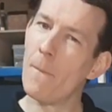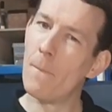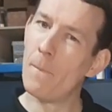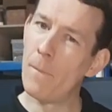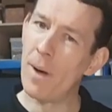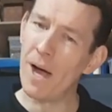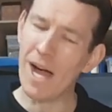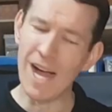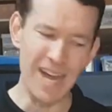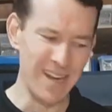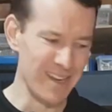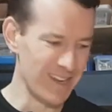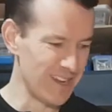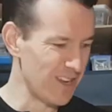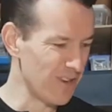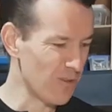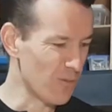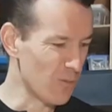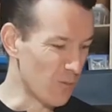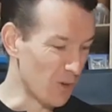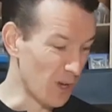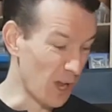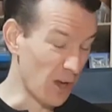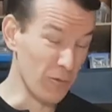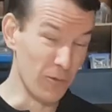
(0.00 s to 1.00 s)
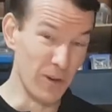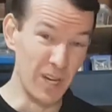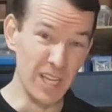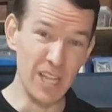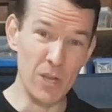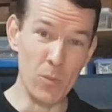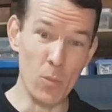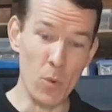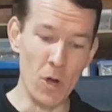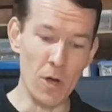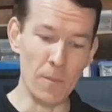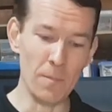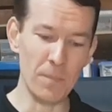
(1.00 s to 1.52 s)
But what I really
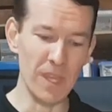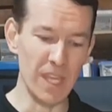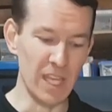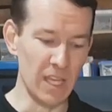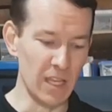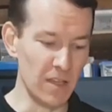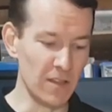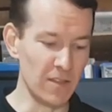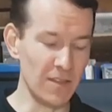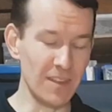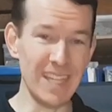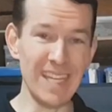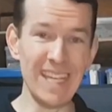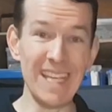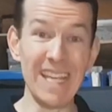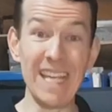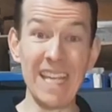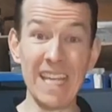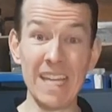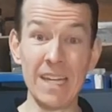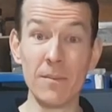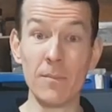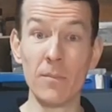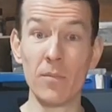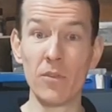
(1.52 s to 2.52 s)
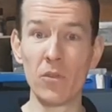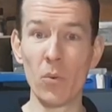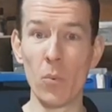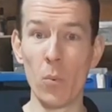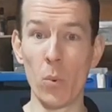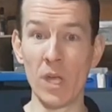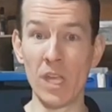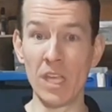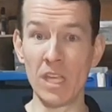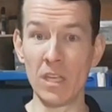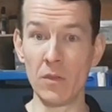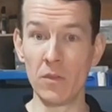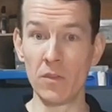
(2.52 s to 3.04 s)
want is the
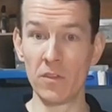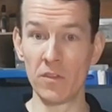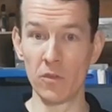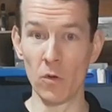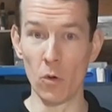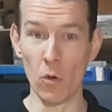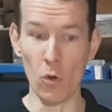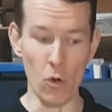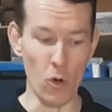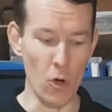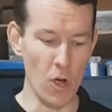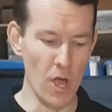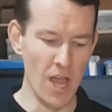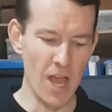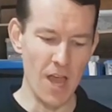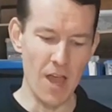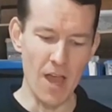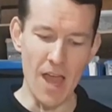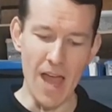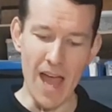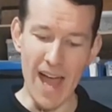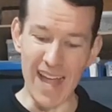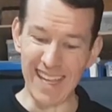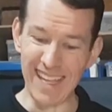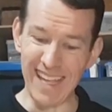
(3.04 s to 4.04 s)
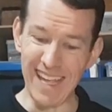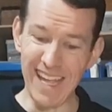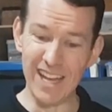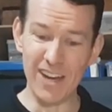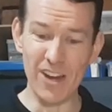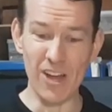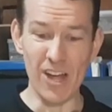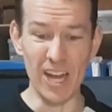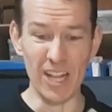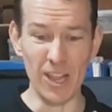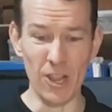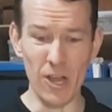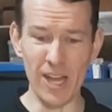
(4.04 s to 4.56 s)
in-between saw. Again,
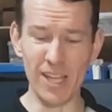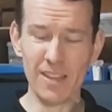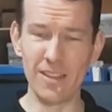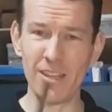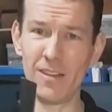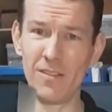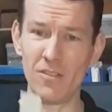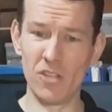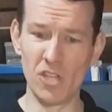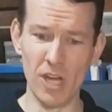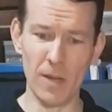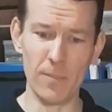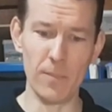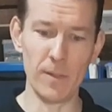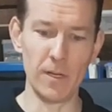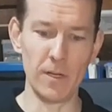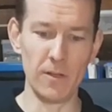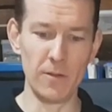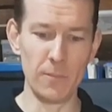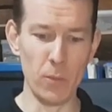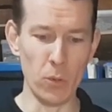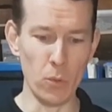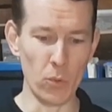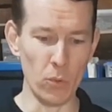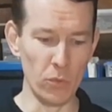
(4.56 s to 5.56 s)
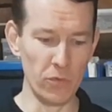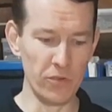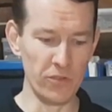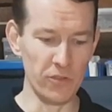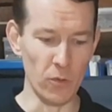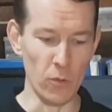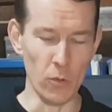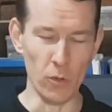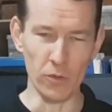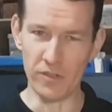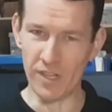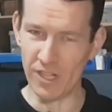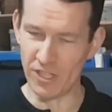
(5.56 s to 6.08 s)
I like these Japanese pull
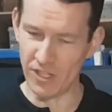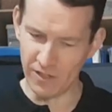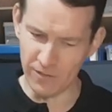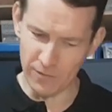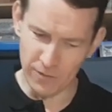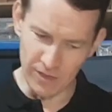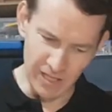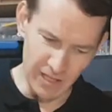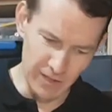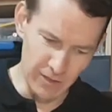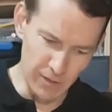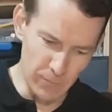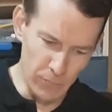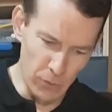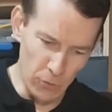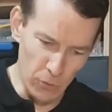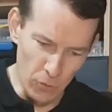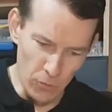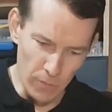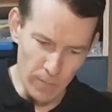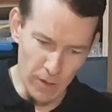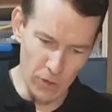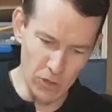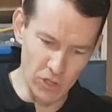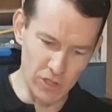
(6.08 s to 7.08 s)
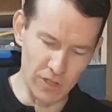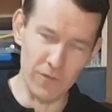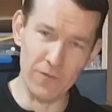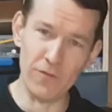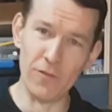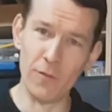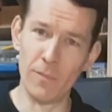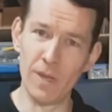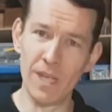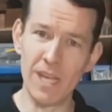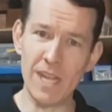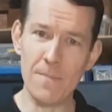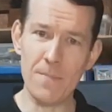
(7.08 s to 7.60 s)
saws. I just think the pull motion for
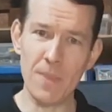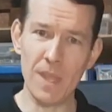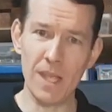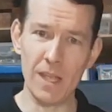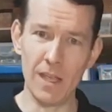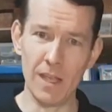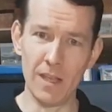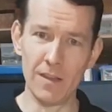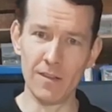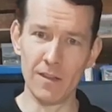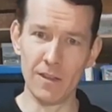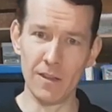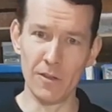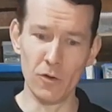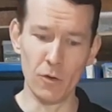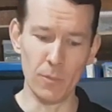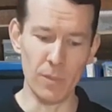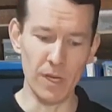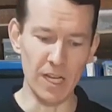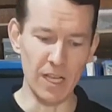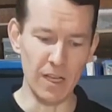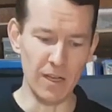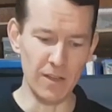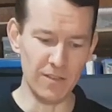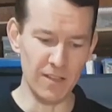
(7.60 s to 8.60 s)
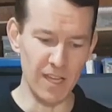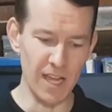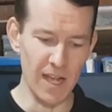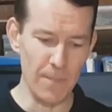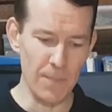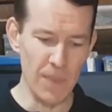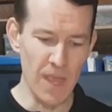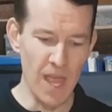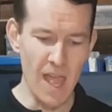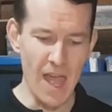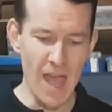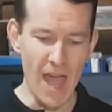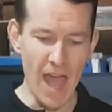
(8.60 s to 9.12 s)
me is a little bit easier,
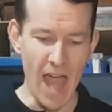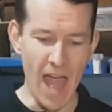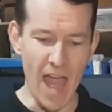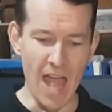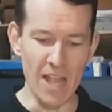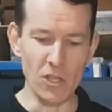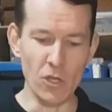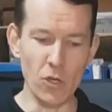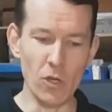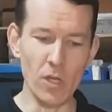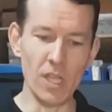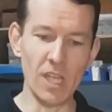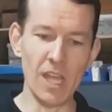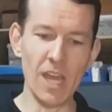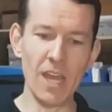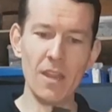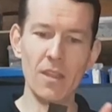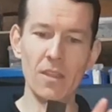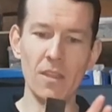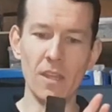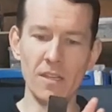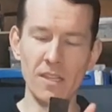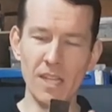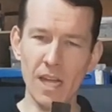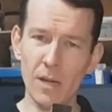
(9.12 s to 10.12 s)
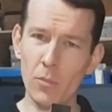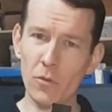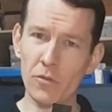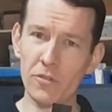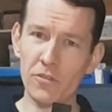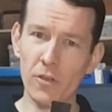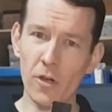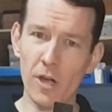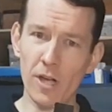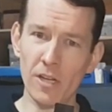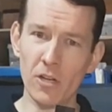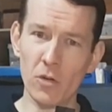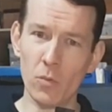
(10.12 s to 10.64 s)
and you can get the
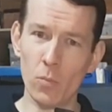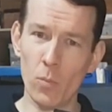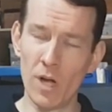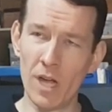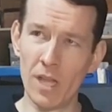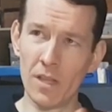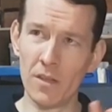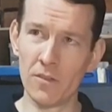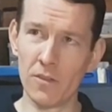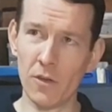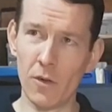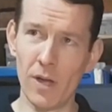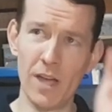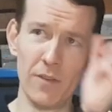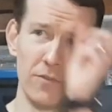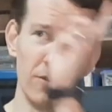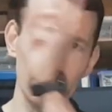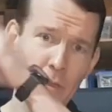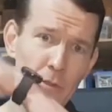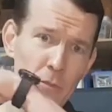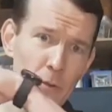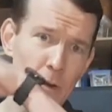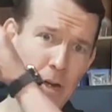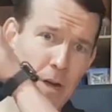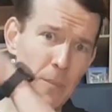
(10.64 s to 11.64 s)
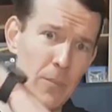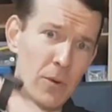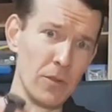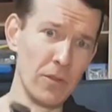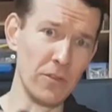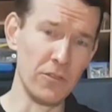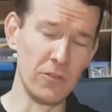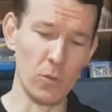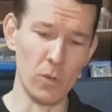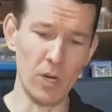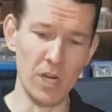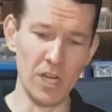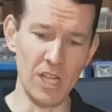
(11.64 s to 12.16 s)
double-sided ones. I'll have to throw up on the
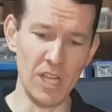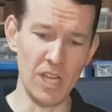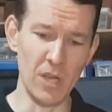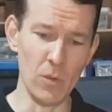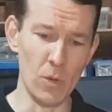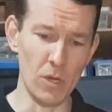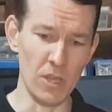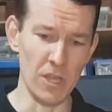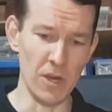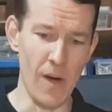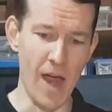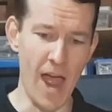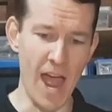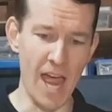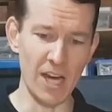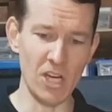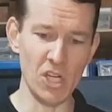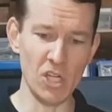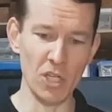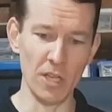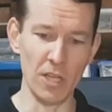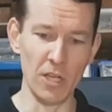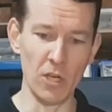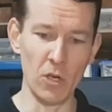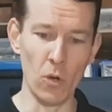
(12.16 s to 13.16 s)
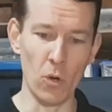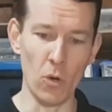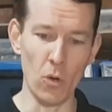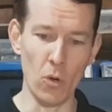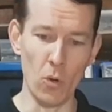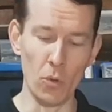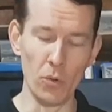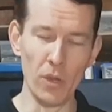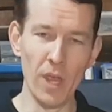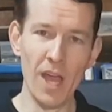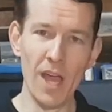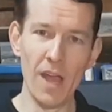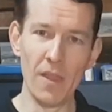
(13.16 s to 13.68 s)
screen here what they're actually
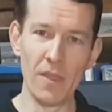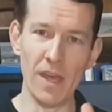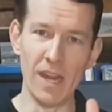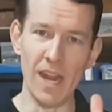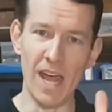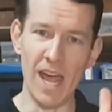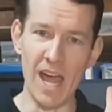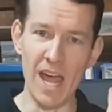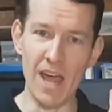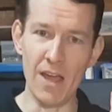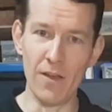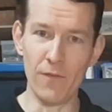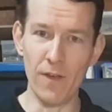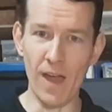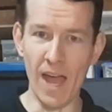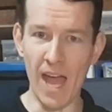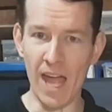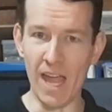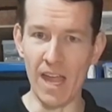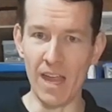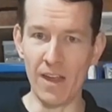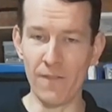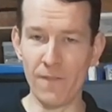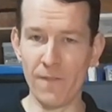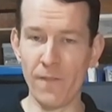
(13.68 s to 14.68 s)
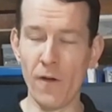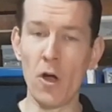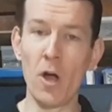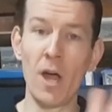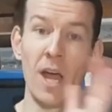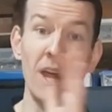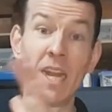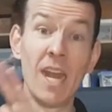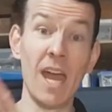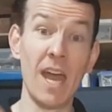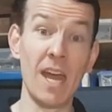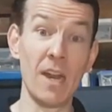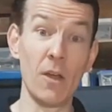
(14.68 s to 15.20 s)
called, that have a
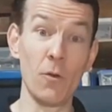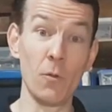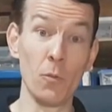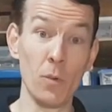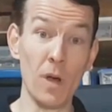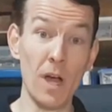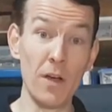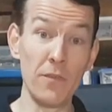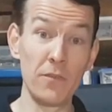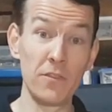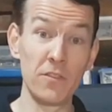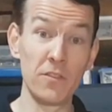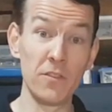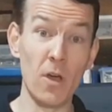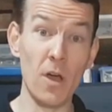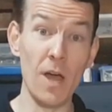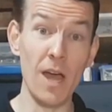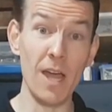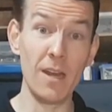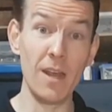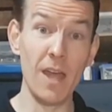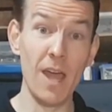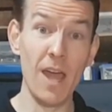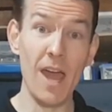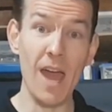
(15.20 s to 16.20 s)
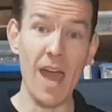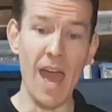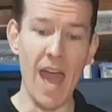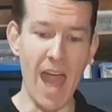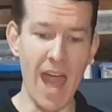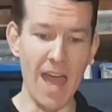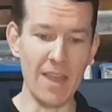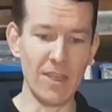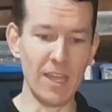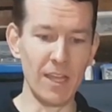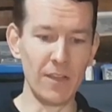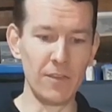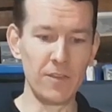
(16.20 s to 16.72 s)
fine and a rough side,
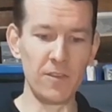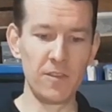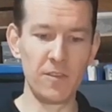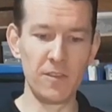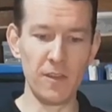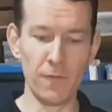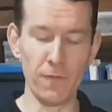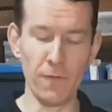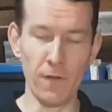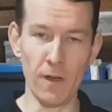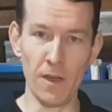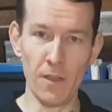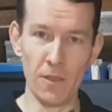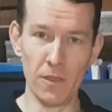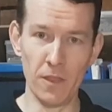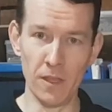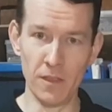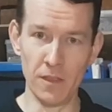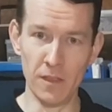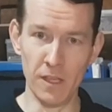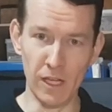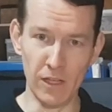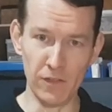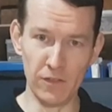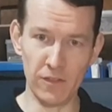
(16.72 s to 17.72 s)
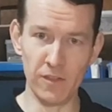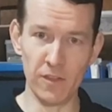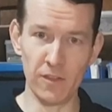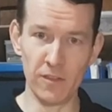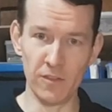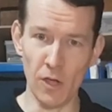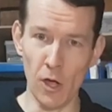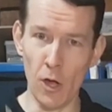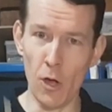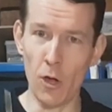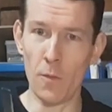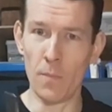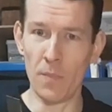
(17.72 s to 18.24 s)
and they're stiffer than this,
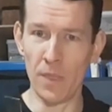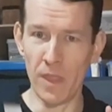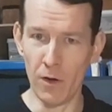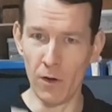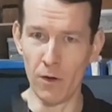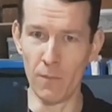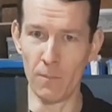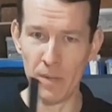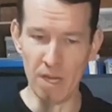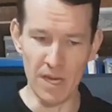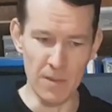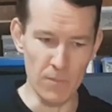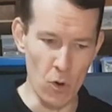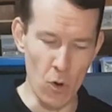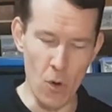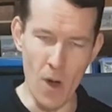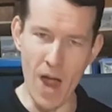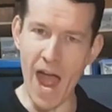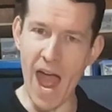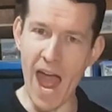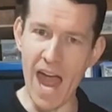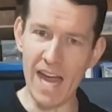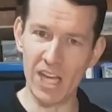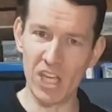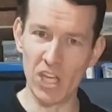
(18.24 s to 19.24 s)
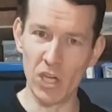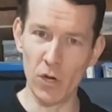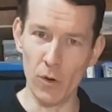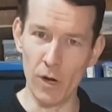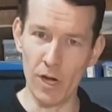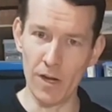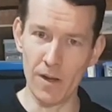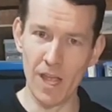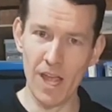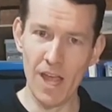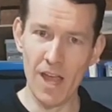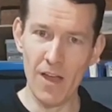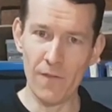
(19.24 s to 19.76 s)
so they're a bit more
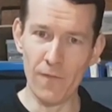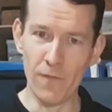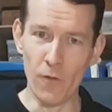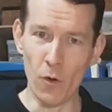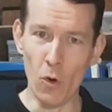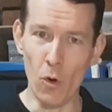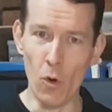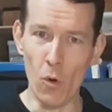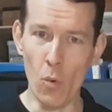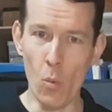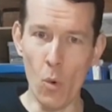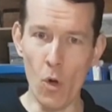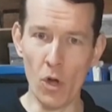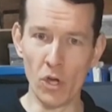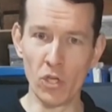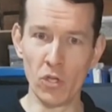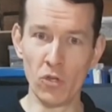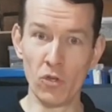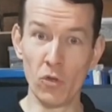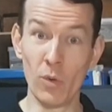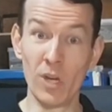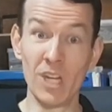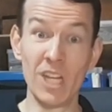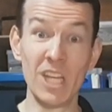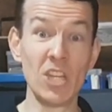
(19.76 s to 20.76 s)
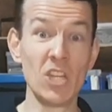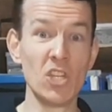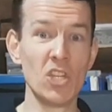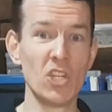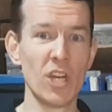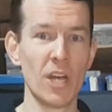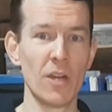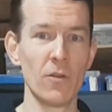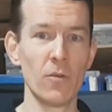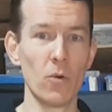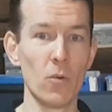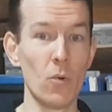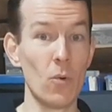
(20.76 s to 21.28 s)
accurate for what you're doing in
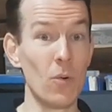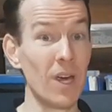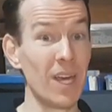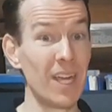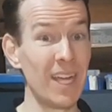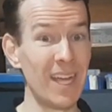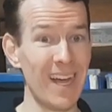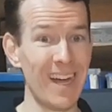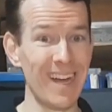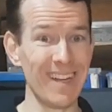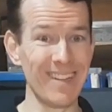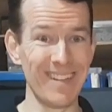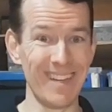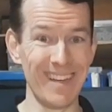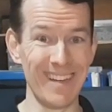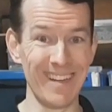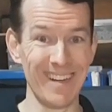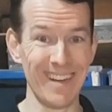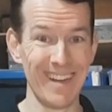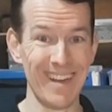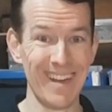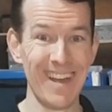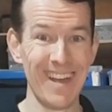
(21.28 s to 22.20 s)
general cutting.